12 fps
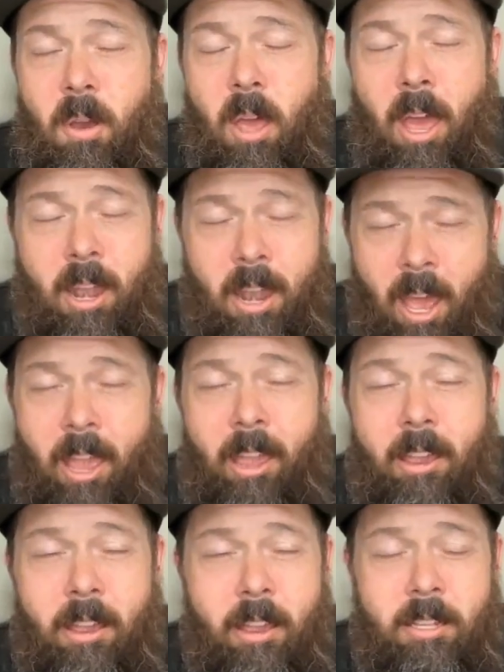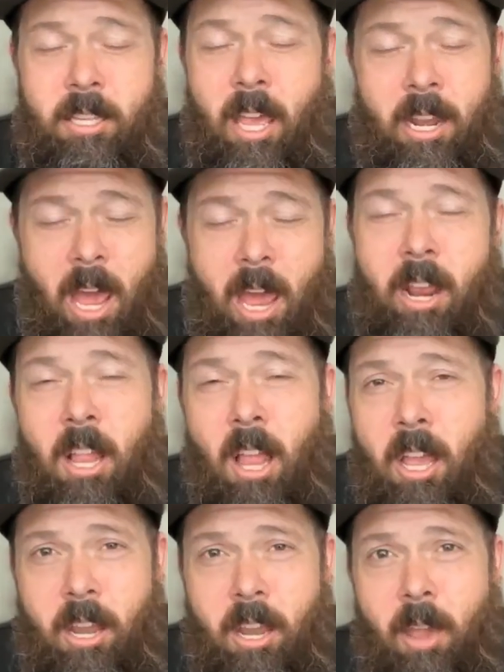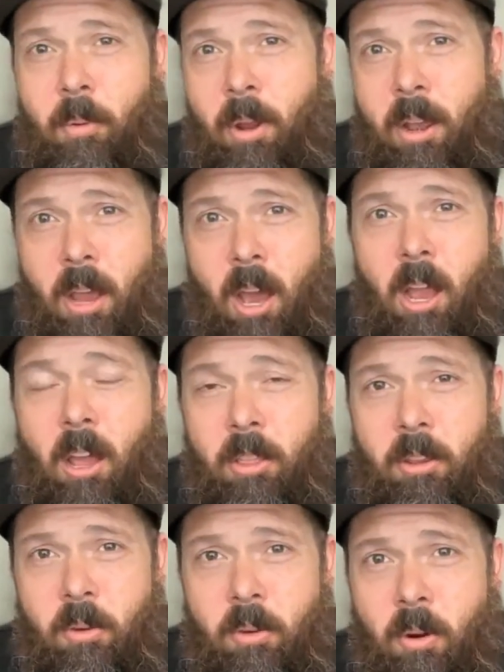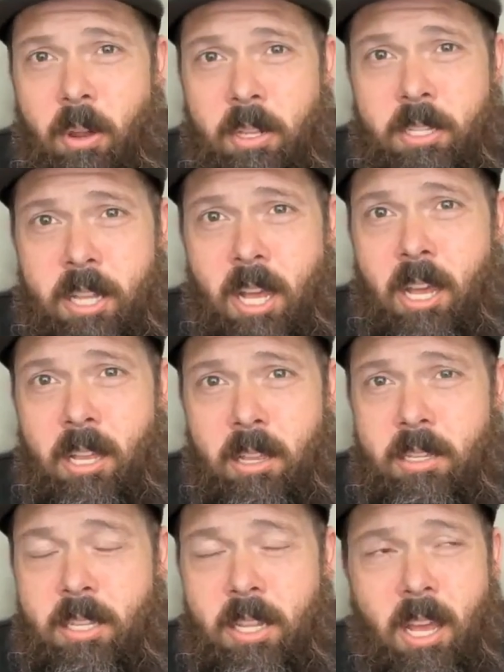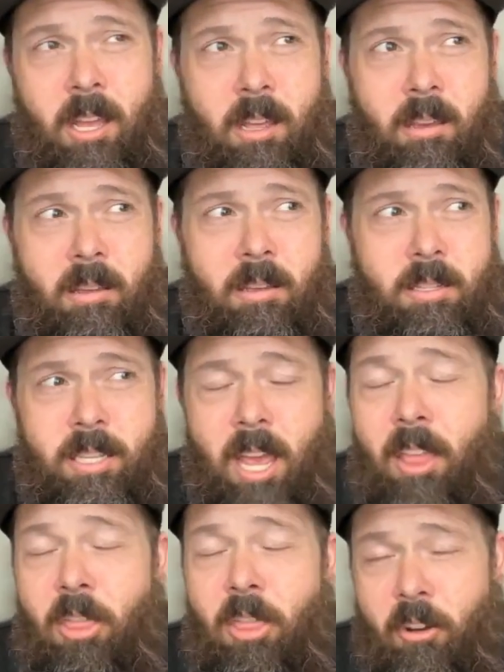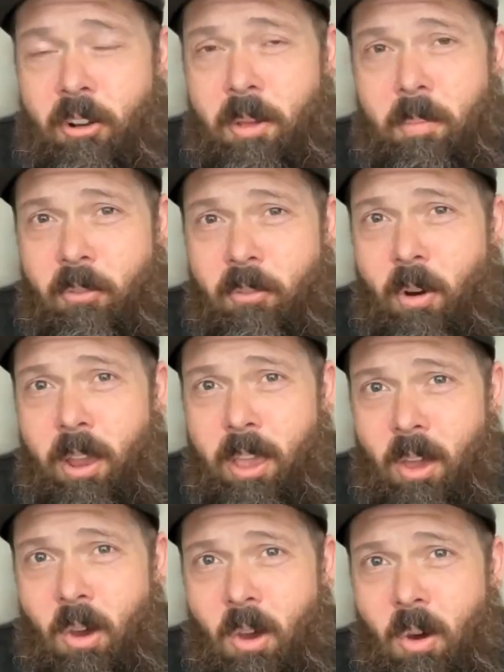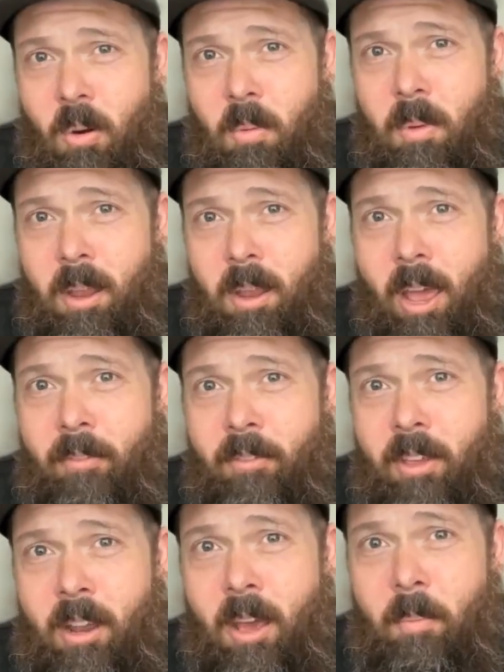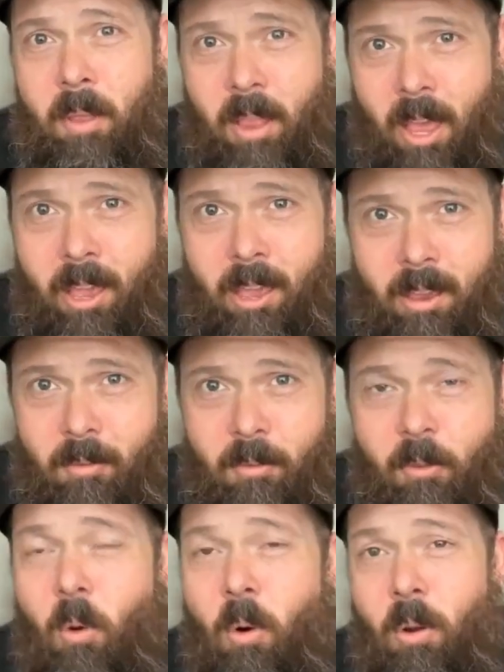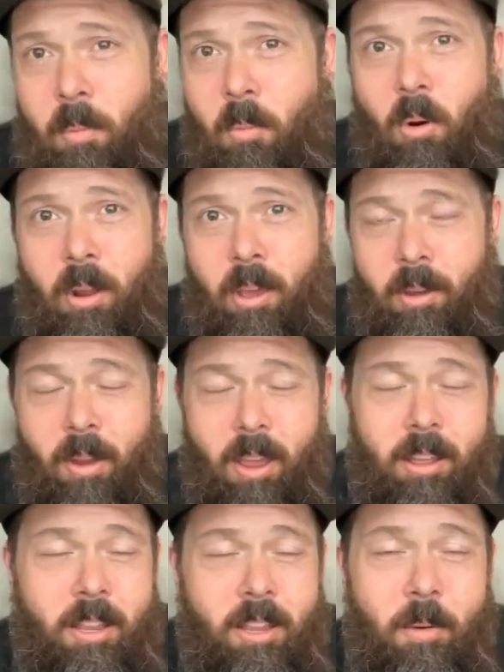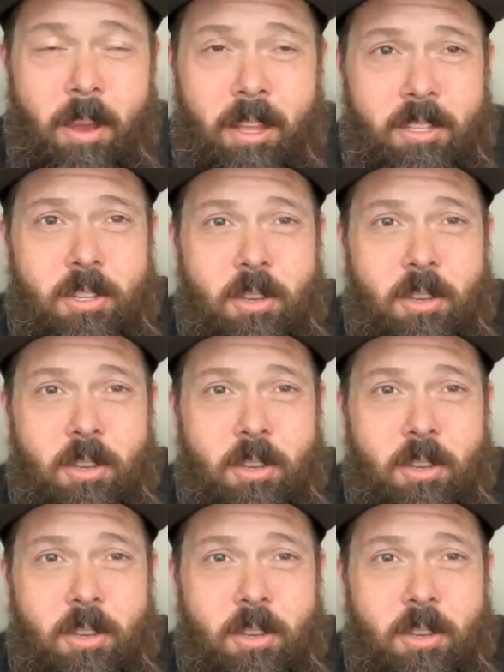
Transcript: at night. It's like 9 o'clock at night when I knock on the door. It's 10:30 before I get home, and I have to get up at like 4 in the morning, right? Anyway, and